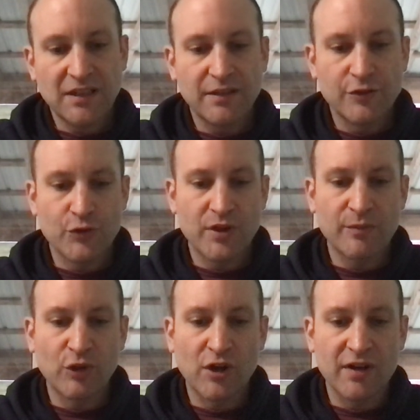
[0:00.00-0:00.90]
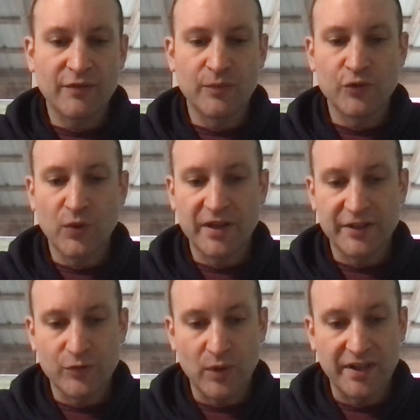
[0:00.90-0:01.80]
A Dream Log from
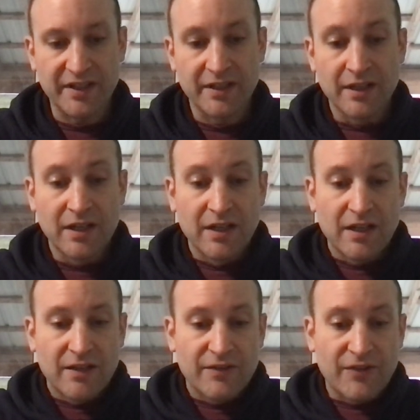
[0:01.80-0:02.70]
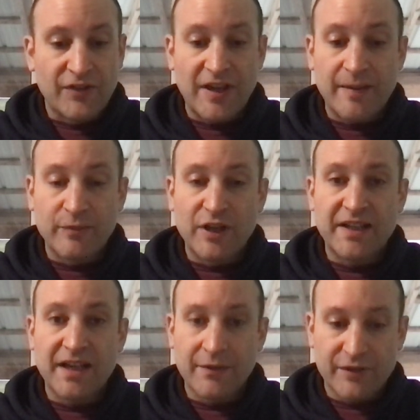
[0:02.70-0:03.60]
2020. The same lake
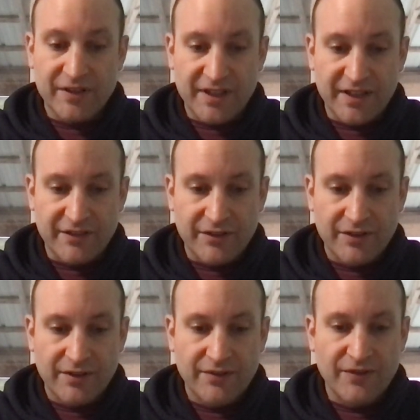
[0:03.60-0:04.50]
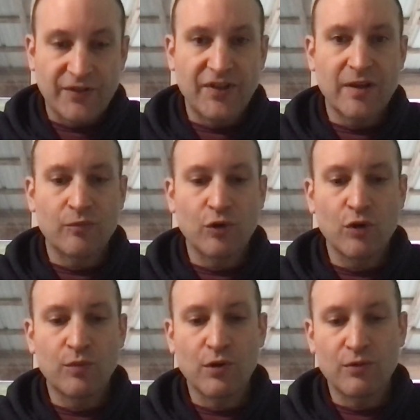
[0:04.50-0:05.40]
every night, the same
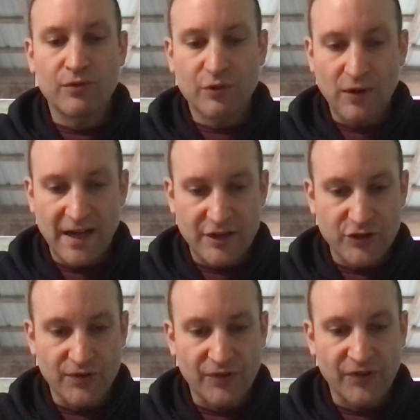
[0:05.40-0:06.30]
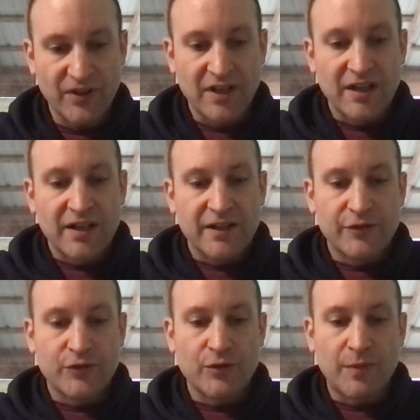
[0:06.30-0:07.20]
rowboat crashes
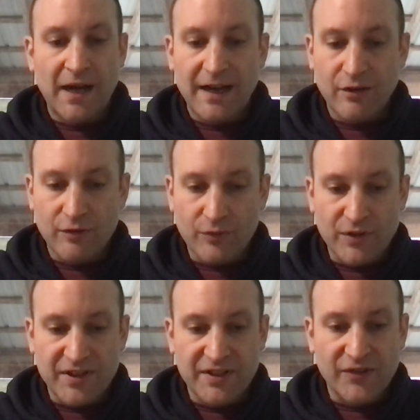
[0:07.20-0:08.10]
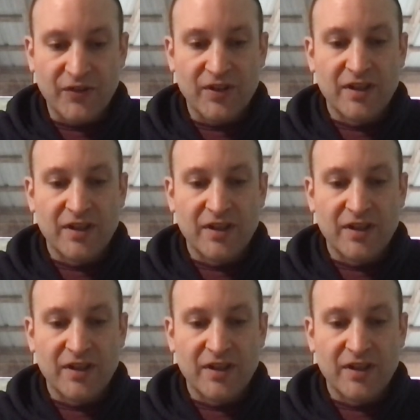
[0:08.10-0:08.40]
into a pile of reeds.